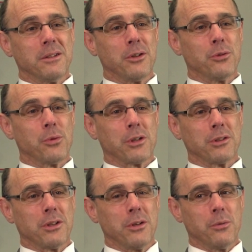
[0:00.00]
All your work
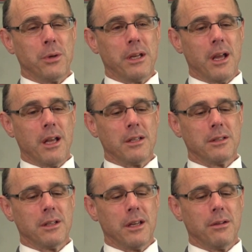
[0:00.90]
is on the
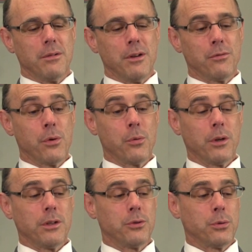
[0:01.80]
weekends. And, and for a
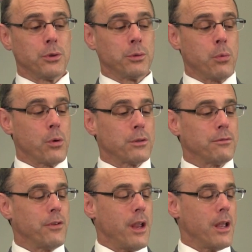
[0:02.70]
really true
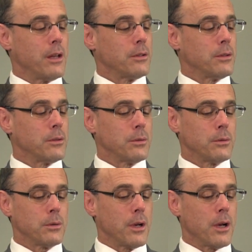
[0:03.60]
sports fan,
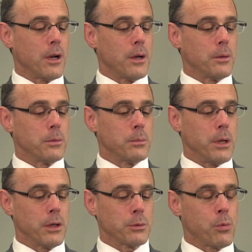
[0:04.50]
uh,
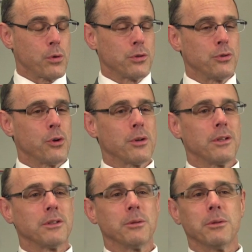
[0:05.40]
being a sports
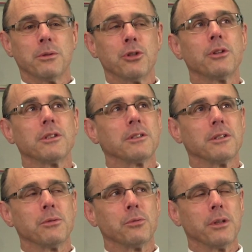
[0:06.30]
journalism, journalist
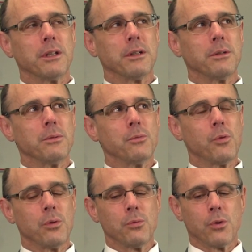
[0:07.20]
doesn't really
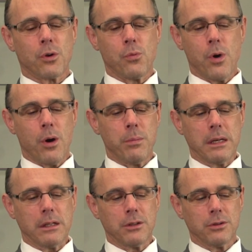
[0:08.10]
work well
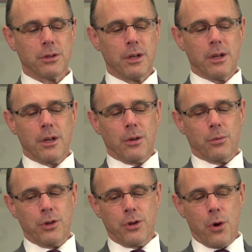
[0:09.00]
because
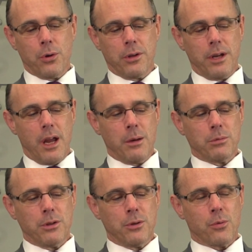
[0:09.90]
when you go to the
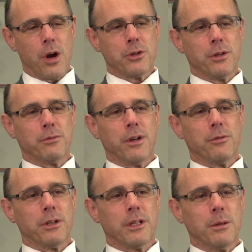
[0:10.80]
games and you're watching your
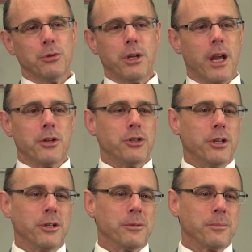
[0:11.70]
favorite teams, you can't
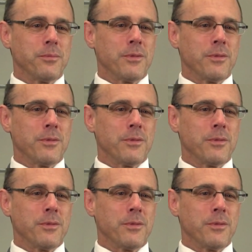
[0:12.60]
cheer